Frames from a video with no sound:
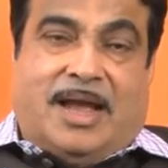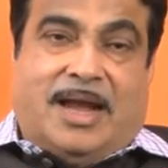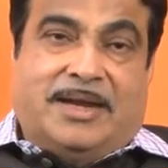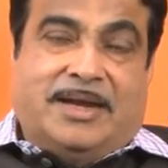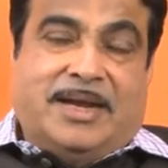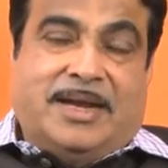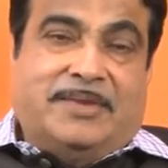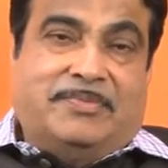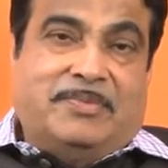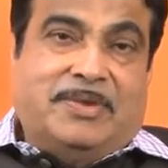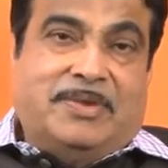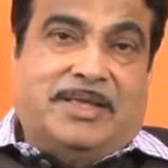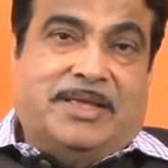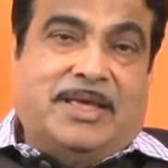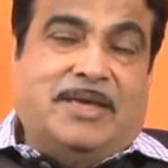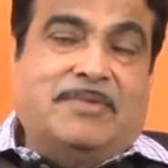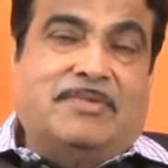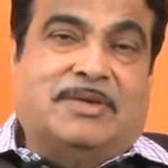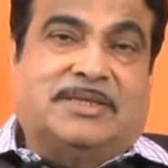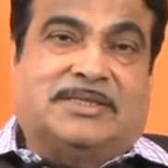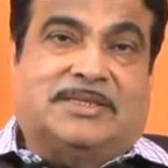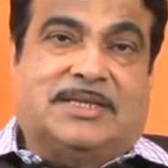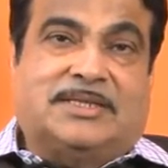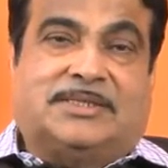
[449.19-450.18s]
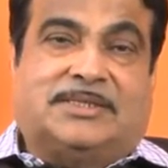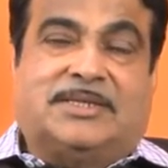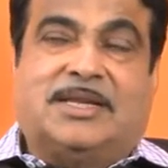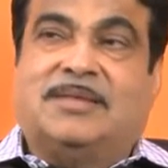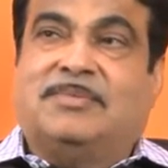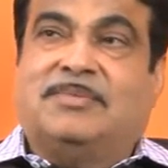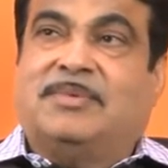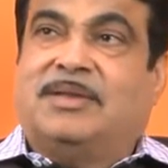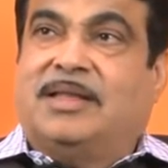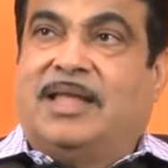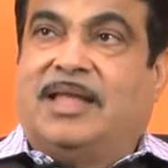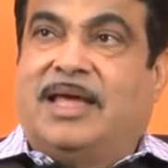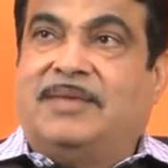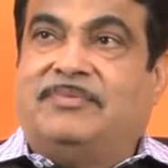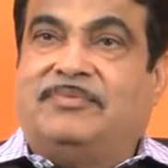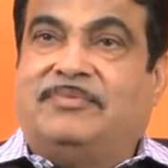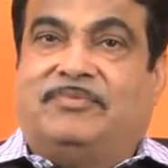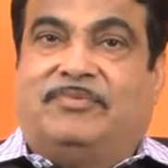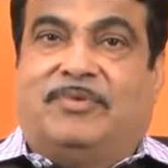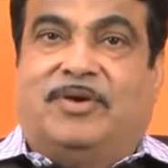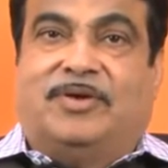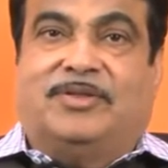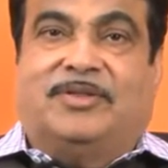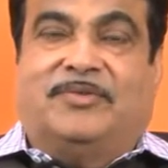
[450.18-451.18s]
and it will give a sustainable
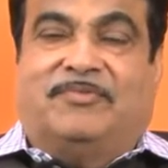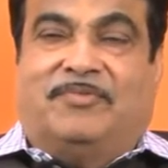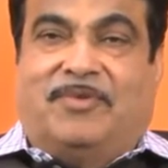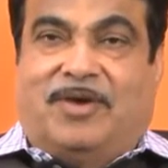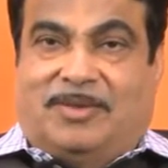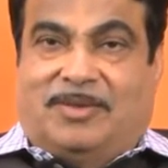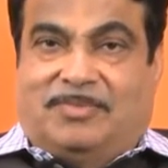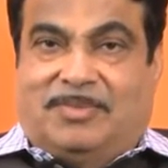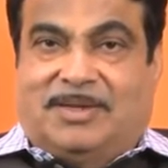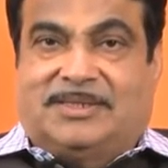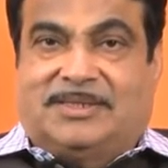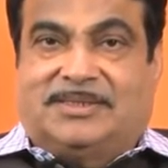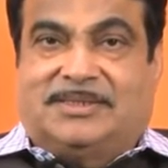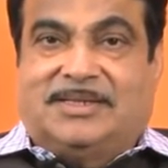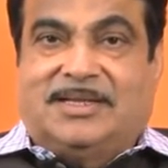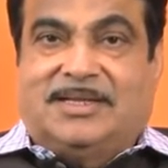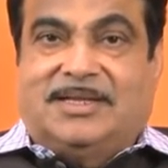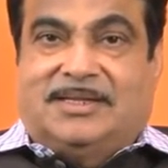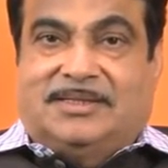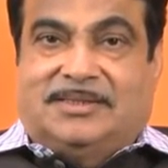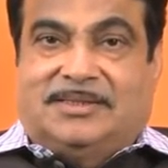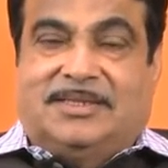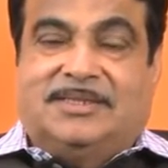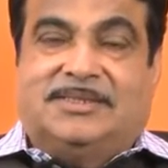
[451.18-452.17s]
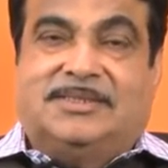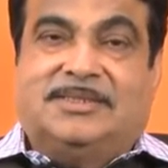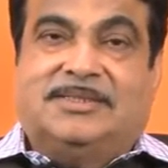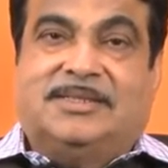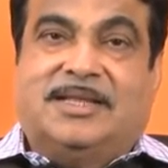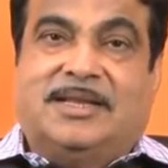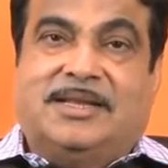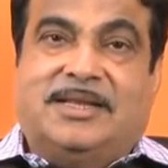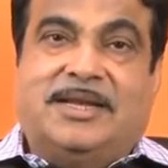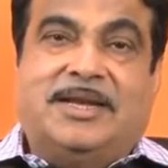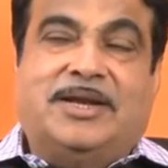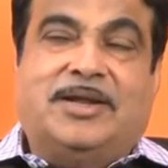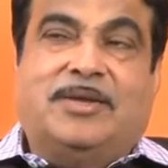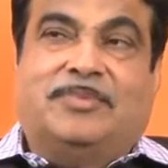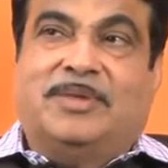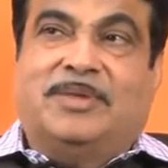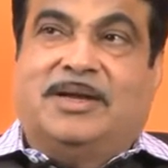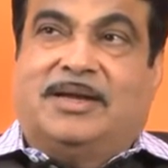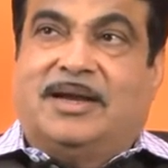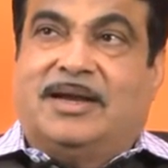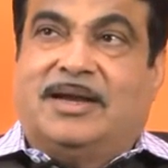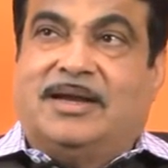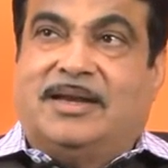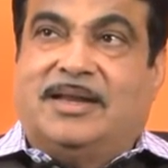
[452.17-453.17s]
life for the farmers. This is the need of
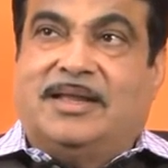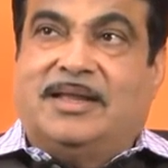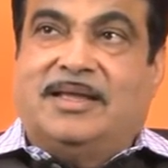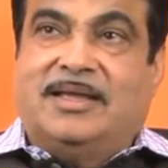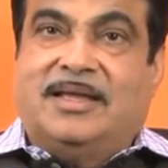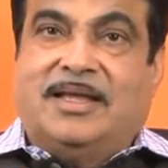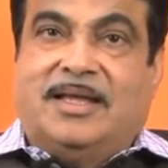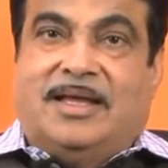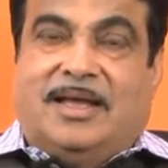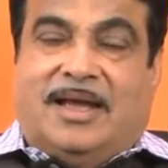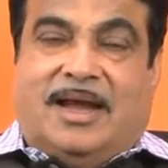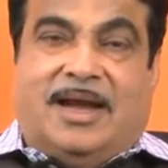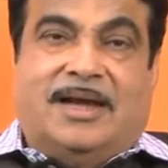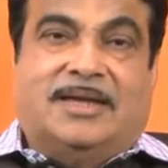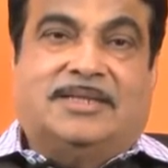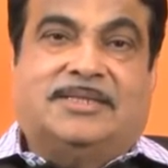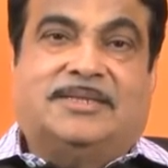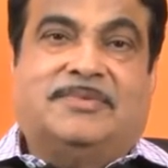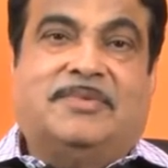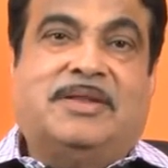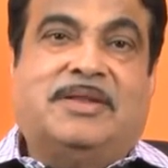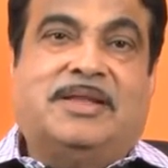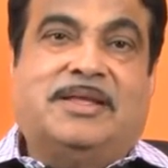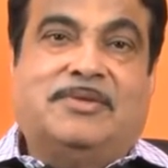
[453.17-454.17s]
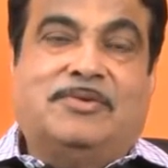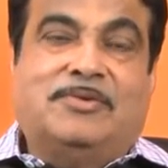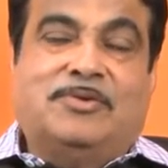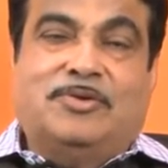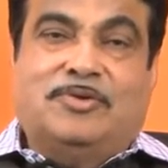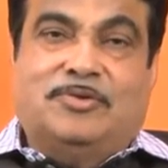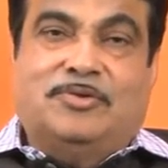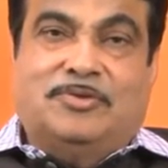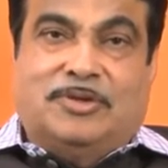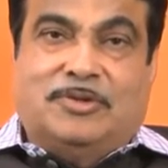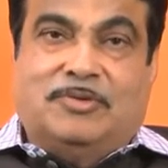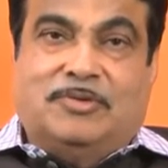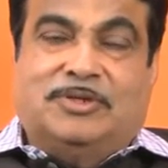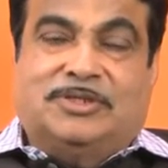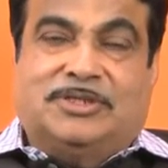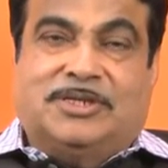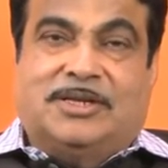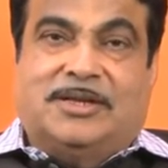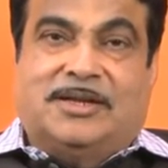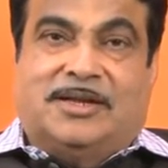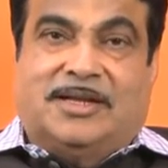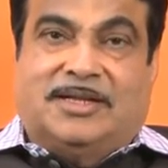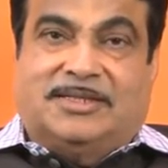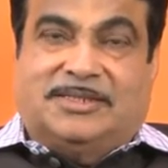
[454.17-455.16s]
the country it's a very
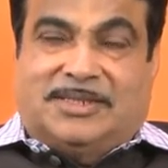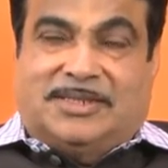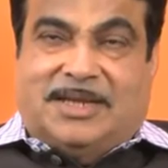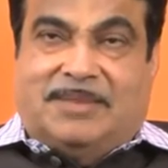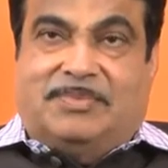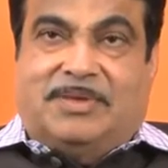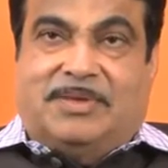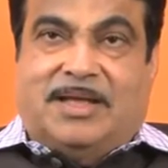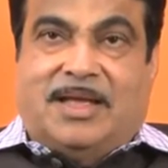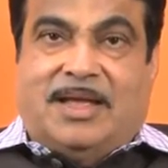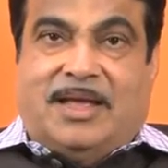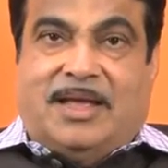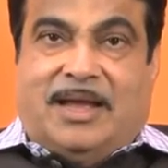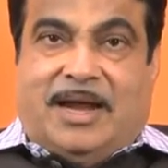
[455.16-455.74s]
evolutionary concept.